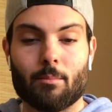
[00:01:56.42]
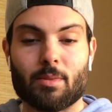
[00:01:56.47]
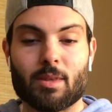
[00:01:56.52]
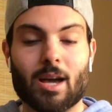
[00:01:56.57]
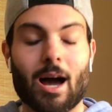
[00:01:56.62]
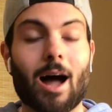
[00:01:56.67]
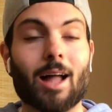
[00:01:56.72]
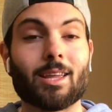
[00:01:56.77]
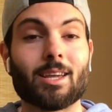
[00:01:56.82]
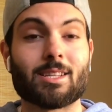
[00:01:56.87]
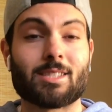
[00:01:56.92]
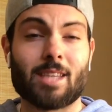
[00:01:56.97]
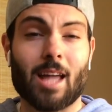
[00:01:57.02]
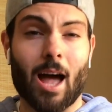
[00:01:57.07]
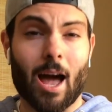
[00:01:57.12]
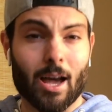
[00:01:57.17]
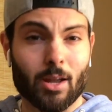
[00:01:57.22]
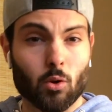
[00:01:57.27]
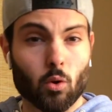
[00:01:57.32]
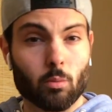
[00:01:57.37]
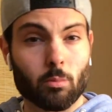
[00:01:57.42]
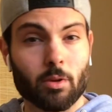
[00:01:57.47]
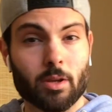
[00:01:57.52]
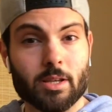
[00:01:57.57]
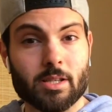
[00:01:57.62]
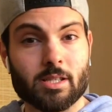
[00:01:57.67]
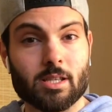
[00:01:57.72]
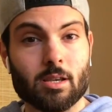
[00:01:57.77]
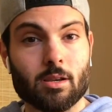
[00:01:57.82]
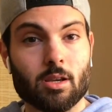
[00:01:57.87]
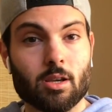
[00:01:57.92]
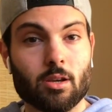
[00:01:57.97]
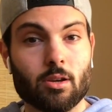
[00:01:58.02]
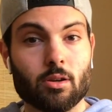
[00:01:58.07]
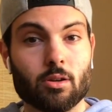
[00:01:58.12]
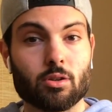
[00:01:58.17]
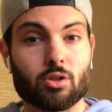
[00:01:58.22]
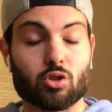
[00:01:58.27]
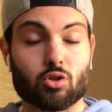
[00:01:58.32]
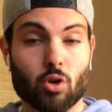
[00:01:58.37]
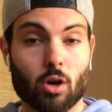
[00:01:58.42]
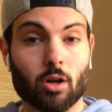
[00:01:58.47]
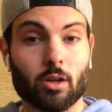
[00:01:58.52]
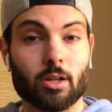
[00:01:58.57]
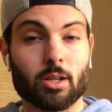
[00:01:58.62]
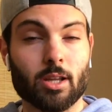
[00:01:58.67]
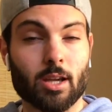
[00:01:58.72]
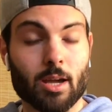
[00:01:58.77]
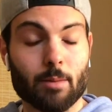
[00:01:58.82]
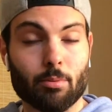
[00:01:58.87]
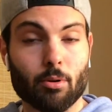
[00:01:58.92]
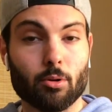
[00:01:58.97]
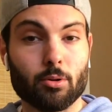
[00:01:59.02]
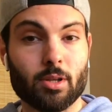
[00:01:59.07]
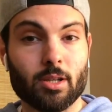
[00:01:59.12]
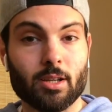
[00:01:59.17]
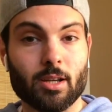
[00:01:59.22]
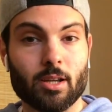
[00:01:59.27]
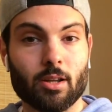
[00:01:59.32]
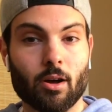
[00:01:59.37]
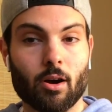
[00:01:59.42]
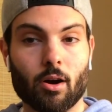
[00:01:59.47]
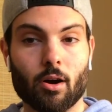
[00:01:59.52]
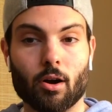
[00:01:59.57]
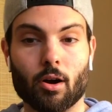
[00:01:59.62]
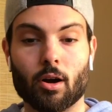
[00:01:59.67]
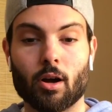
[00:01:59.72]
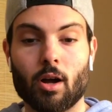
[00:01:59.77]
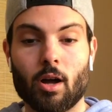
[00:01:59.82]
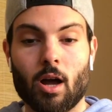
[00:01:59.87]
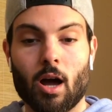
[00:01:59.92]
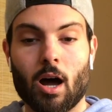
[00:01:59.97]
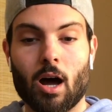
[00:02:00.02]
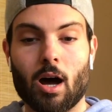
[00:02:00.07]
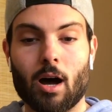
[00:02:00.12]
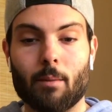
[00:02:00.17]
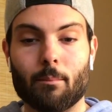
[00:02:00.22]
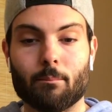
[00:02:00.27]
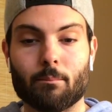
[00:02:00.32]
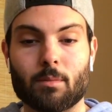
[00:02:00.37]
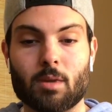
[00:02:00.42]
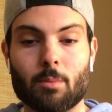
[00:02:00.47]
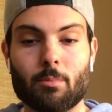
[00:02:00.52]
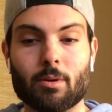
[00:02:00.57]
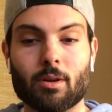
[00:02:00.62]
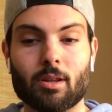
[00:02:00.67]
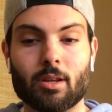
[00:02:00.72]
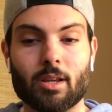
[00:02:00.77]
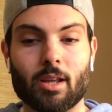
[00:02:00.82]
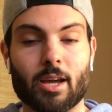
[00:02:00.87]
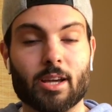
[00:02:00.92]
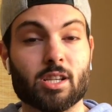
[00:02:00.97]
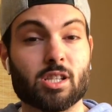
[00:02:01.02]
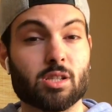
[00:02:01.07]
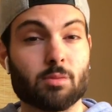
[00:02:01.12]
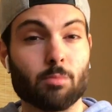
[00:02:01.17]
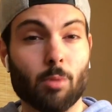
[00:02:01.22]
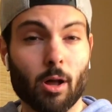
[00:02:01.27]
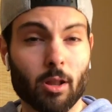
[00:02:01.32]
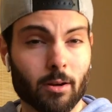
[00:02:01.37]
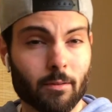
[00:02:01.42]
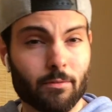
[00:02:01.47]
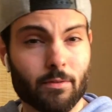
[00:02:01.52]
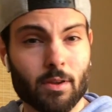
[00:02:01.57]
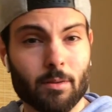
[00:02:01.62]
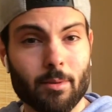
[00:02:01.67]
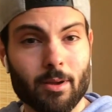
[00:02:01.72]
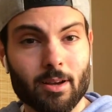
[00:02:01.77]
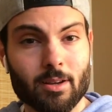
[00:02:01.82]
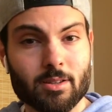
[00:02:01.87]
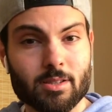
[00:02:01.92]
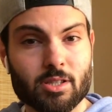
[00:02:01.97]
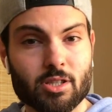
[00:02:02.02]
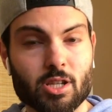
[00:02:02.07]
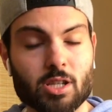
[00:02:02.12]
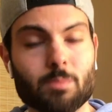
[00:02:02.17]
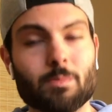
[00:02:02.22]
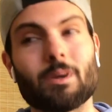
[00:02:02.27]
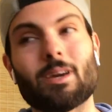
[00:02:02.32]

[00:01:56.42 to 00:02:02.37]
the audience that I normally see struggling to get protein in are typically like smaller females, just